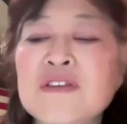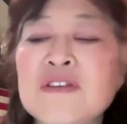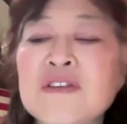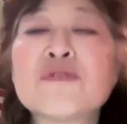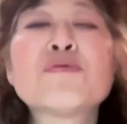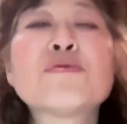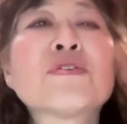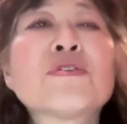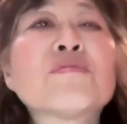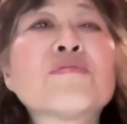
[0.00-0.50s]

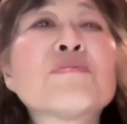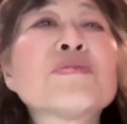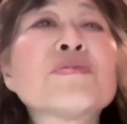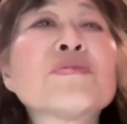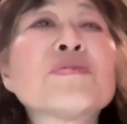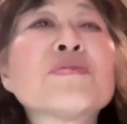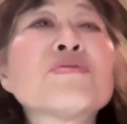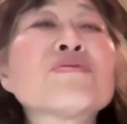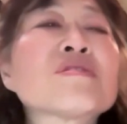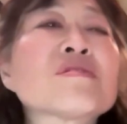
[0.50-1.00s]
your
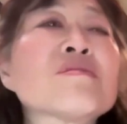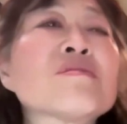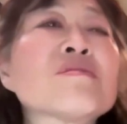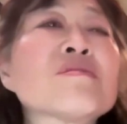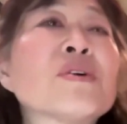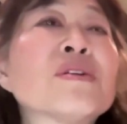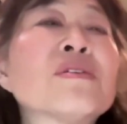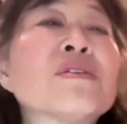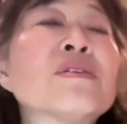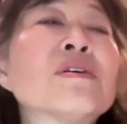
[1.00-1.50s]
immune
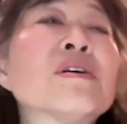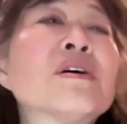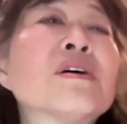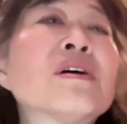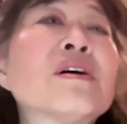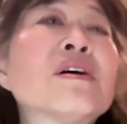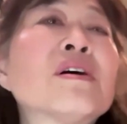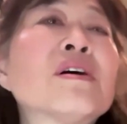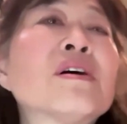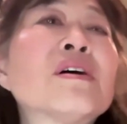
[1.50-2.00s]
system will
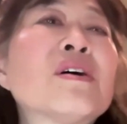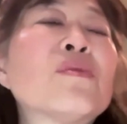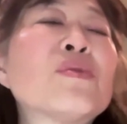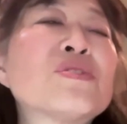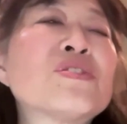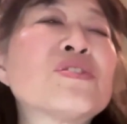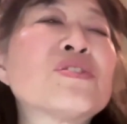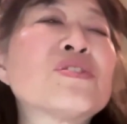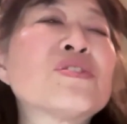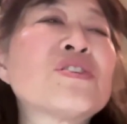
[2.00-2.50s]

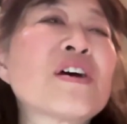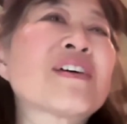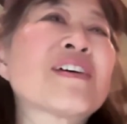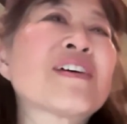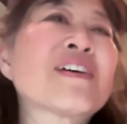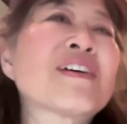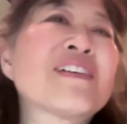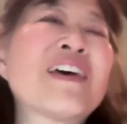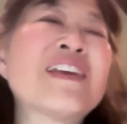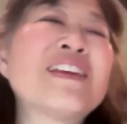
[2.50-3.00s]
reject
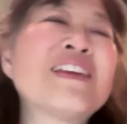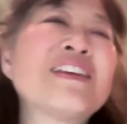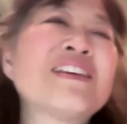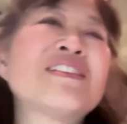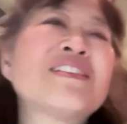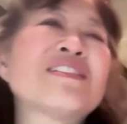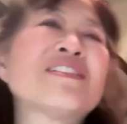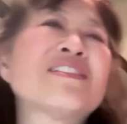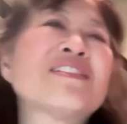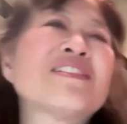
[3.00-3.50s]

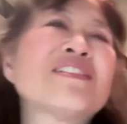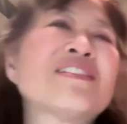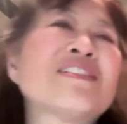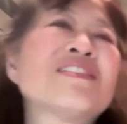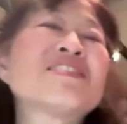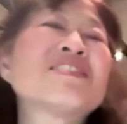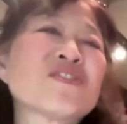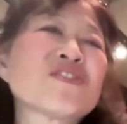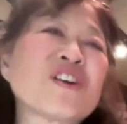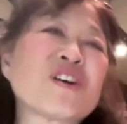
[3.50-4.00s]
any
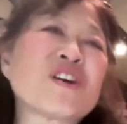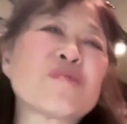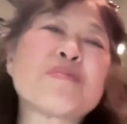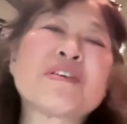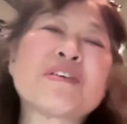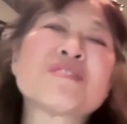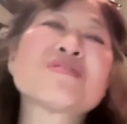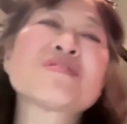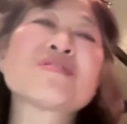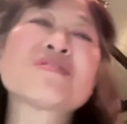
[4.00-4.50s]
additional
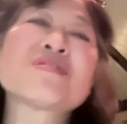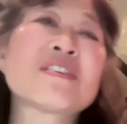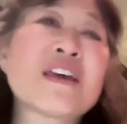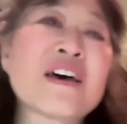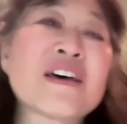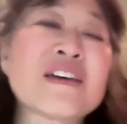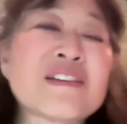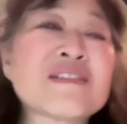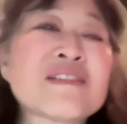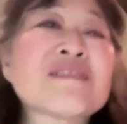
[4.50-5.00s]
therapy using
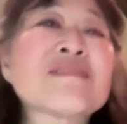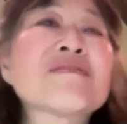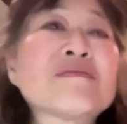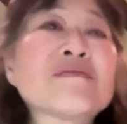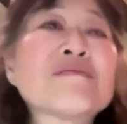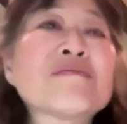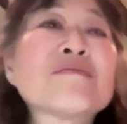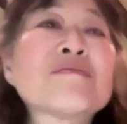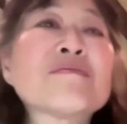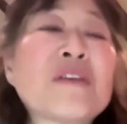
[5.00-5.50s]
that
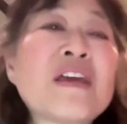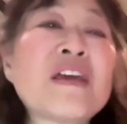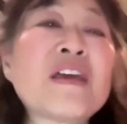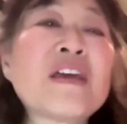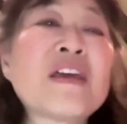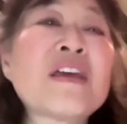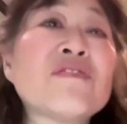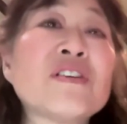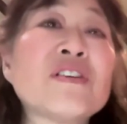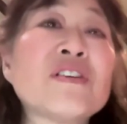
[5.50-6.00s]

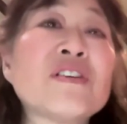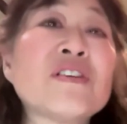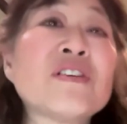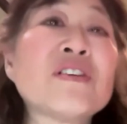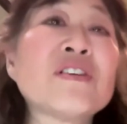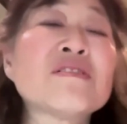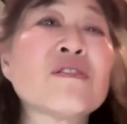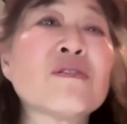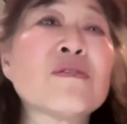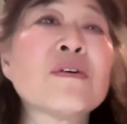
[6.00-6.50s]
AAV.
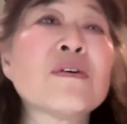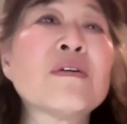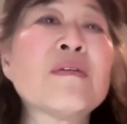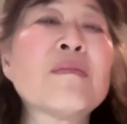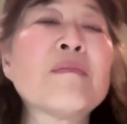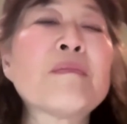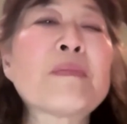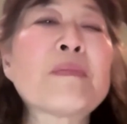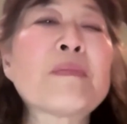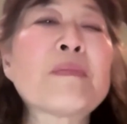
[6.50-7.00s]
So